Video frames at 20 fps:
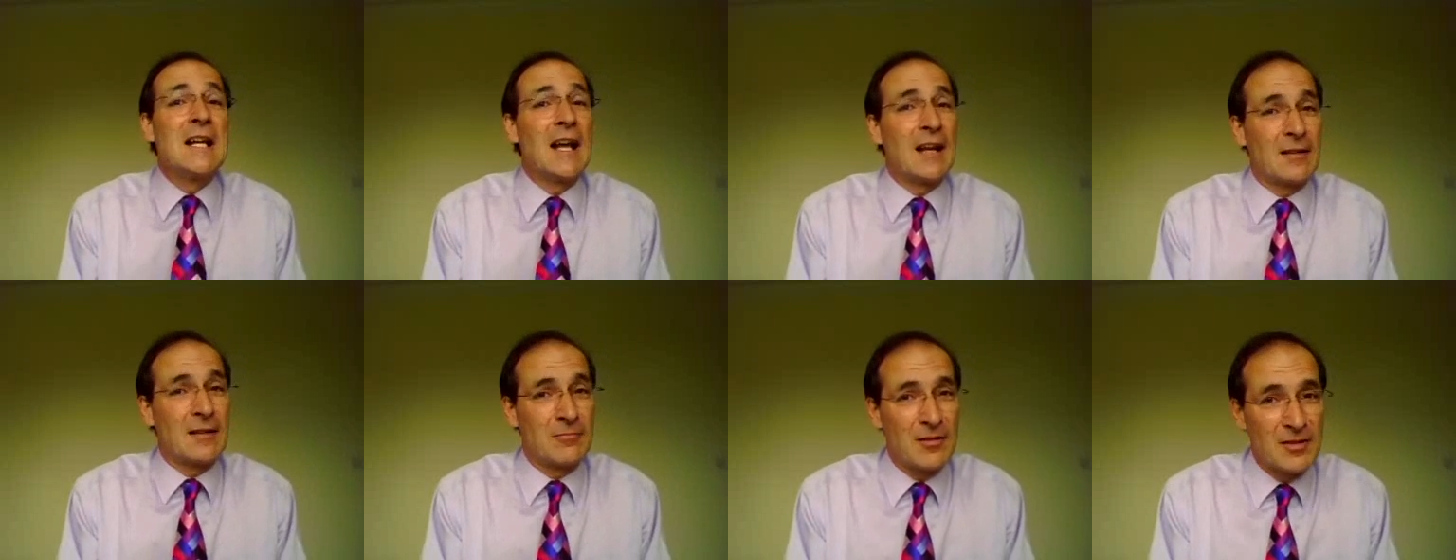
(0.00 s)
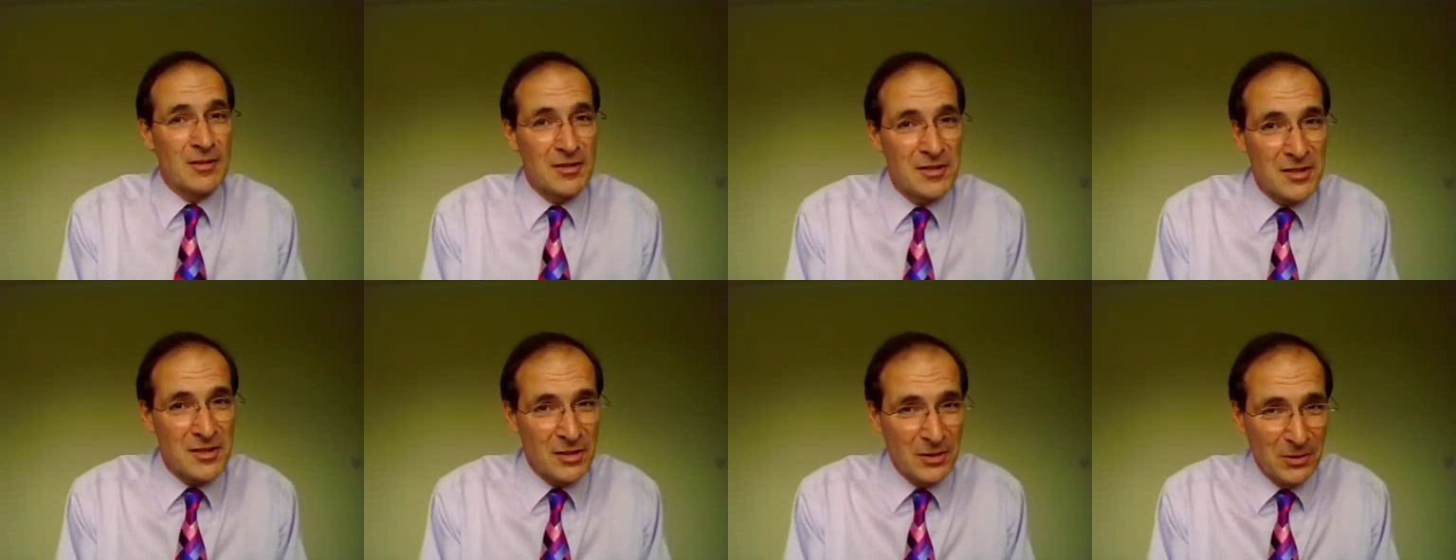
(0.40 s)
And
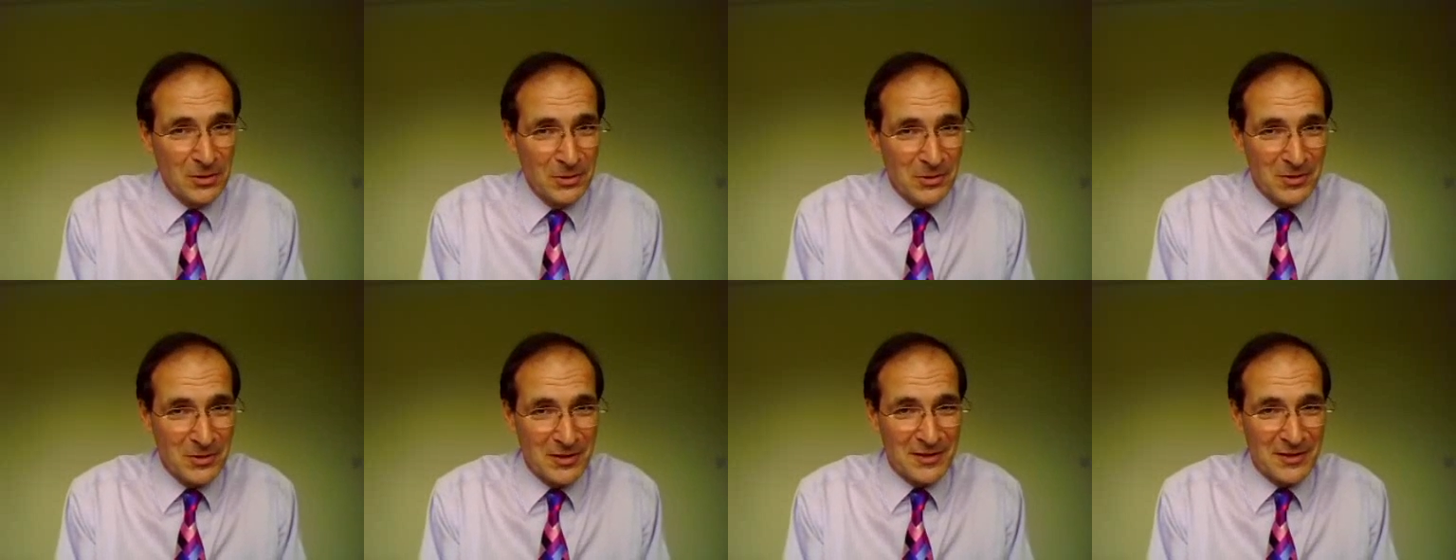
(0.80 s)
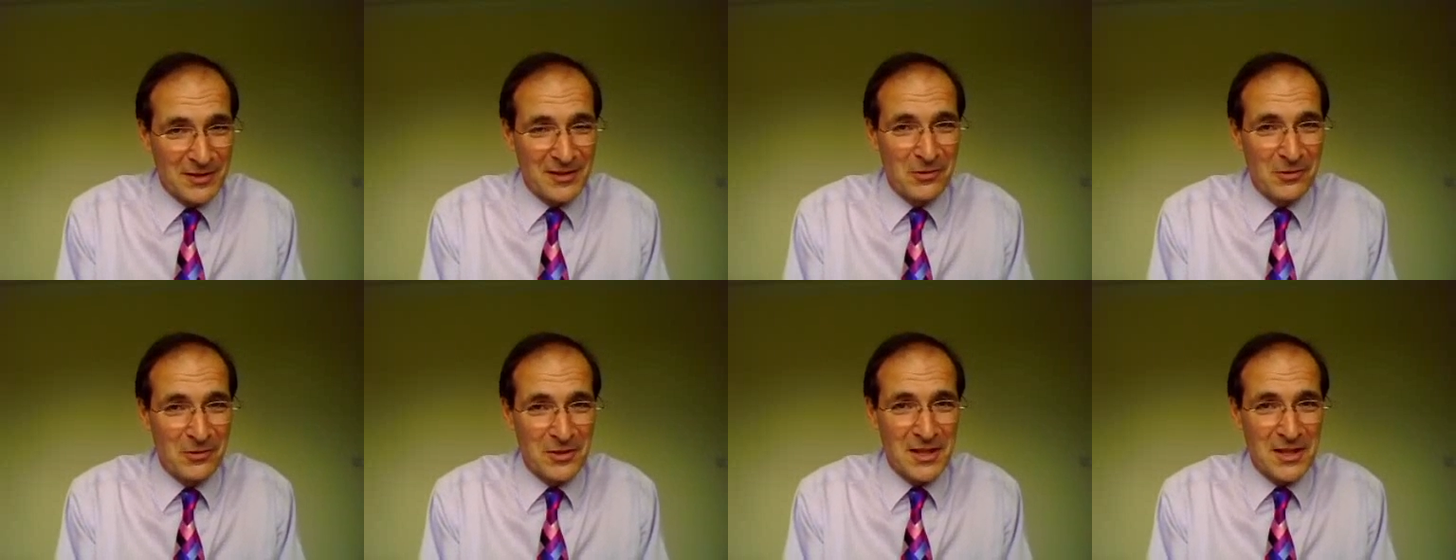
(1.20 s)
one or two
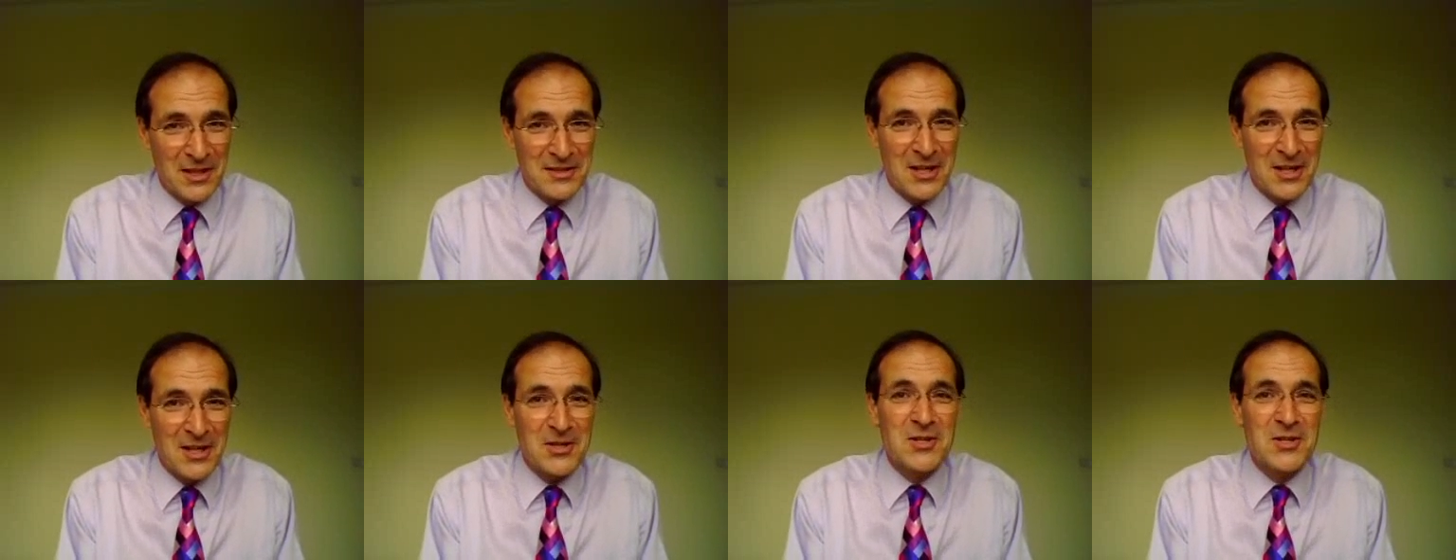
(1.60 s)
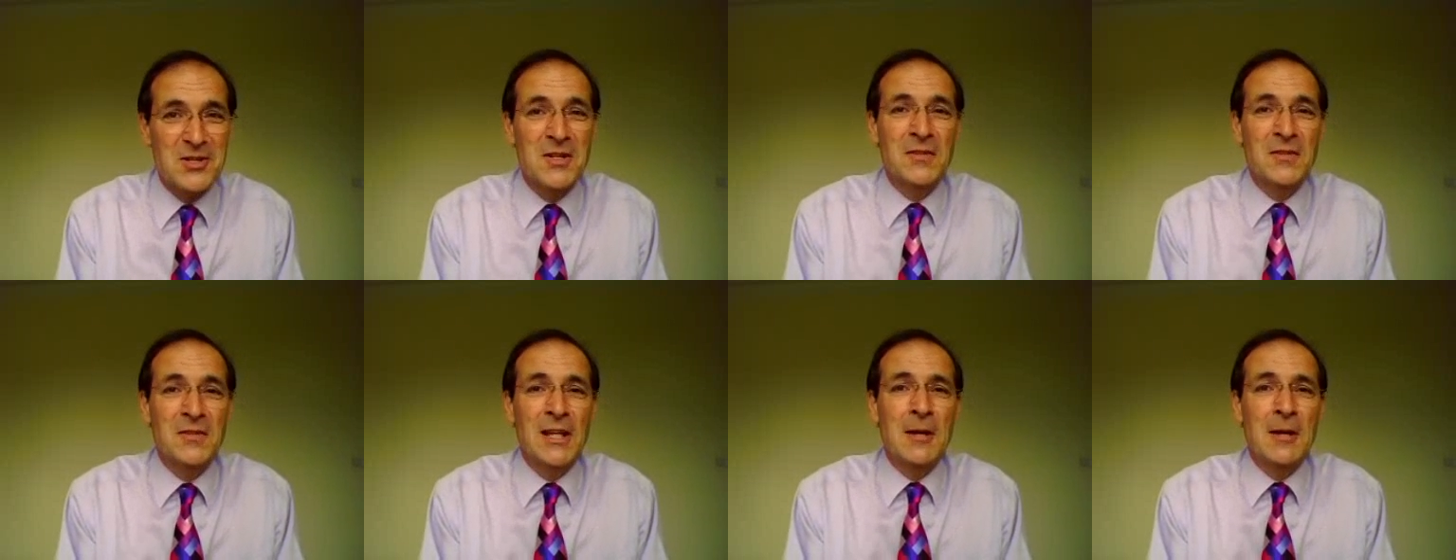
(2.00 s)
organizations
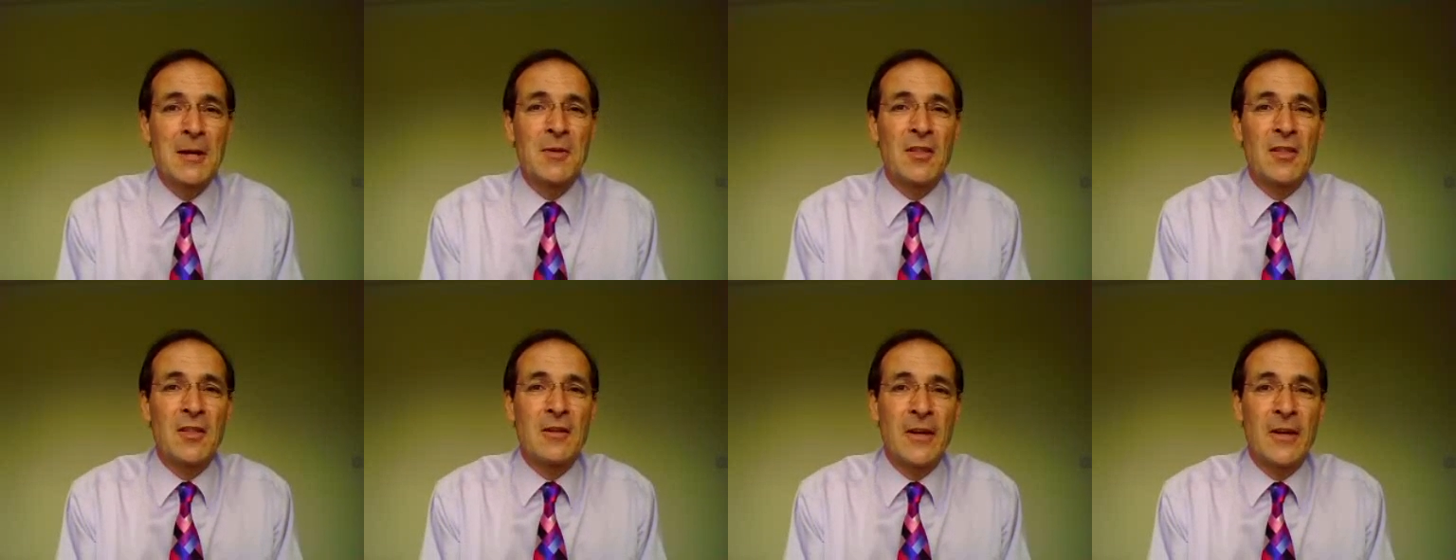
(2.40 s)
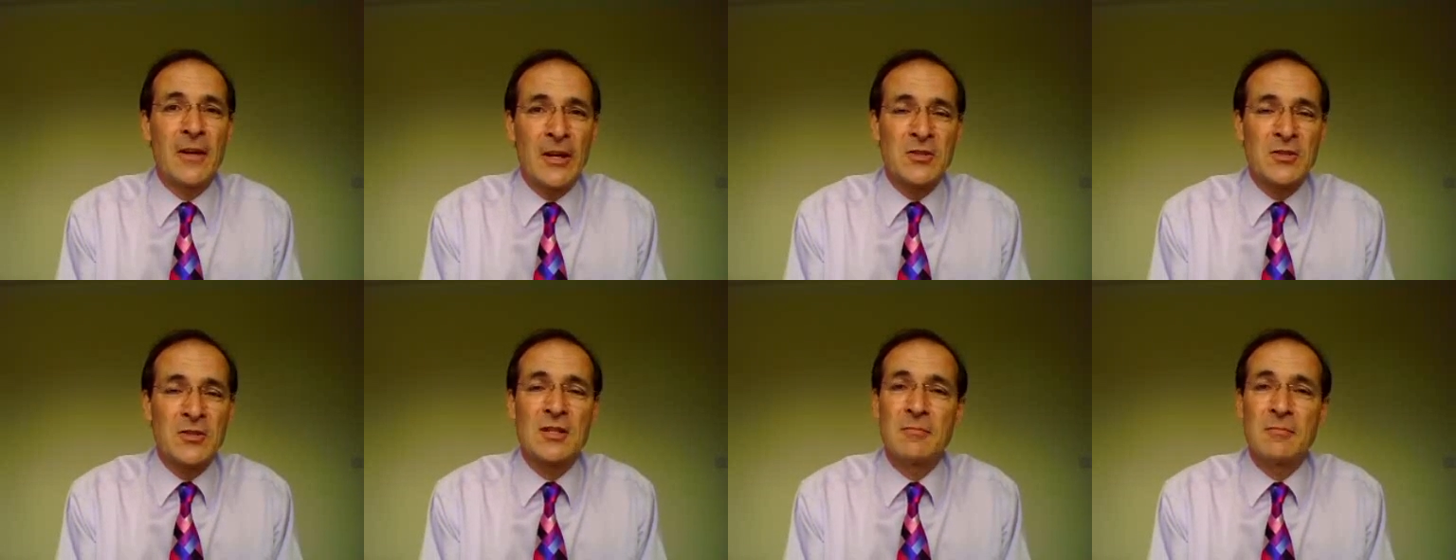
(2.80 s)
have claimed that they've
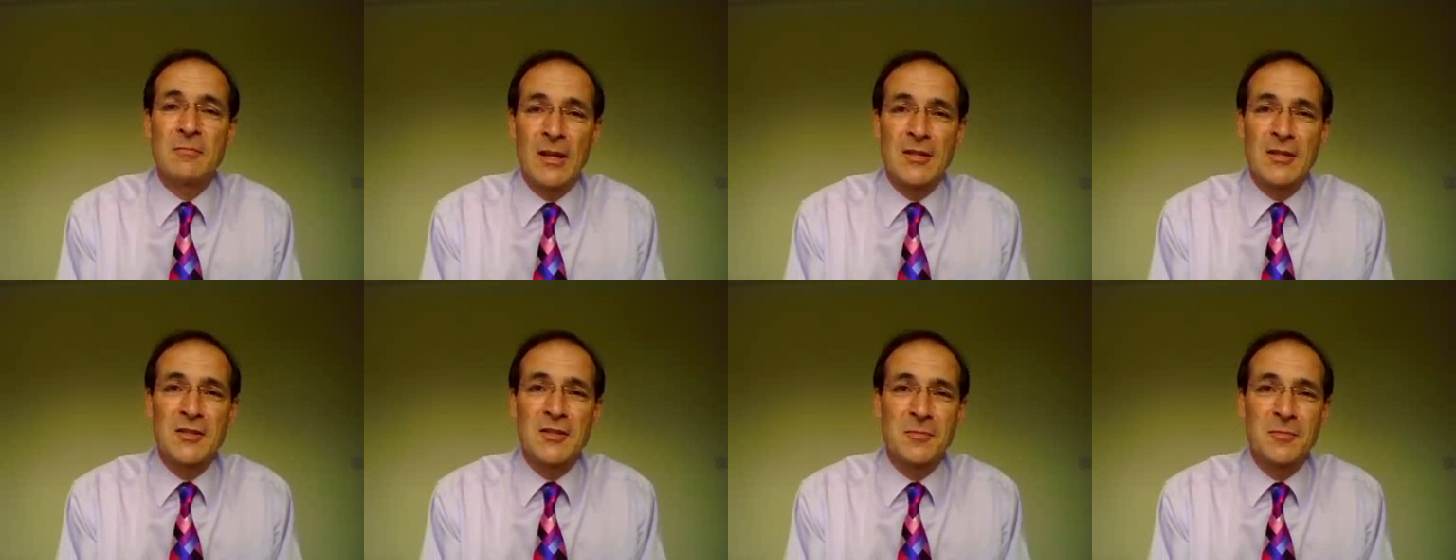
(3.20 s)
actually managed